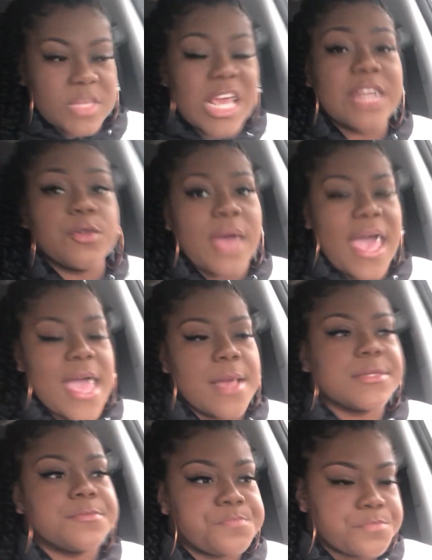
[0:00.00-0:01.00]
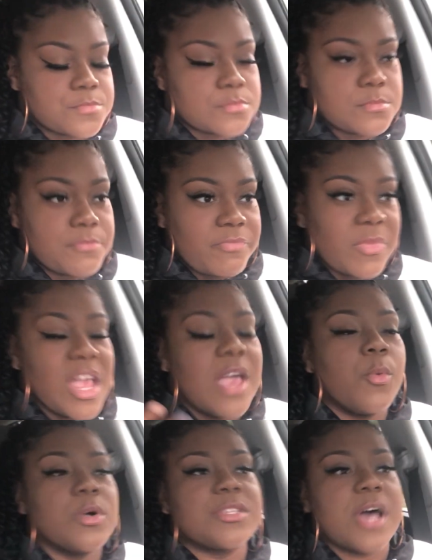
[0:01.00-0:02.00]
I do abs.
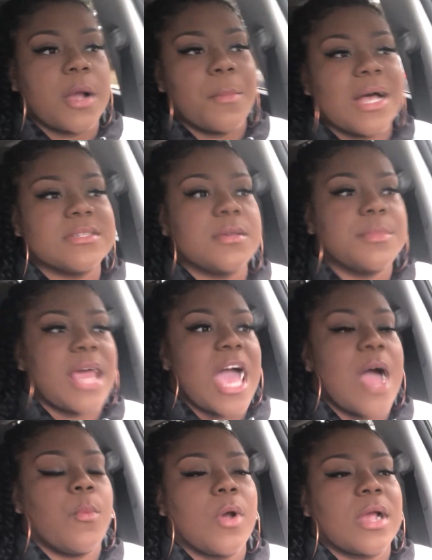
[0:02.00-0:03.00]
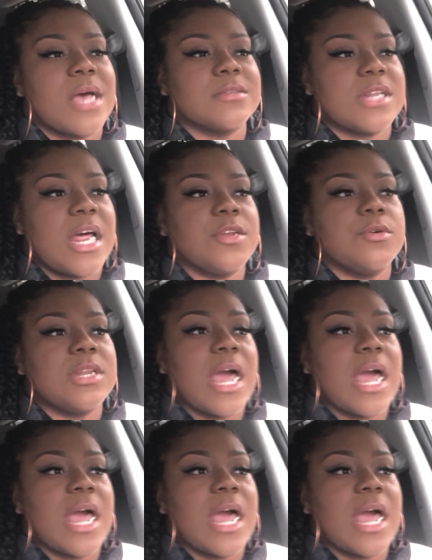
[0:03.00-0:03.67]
And we'll talk about some of the ab workouts that I do.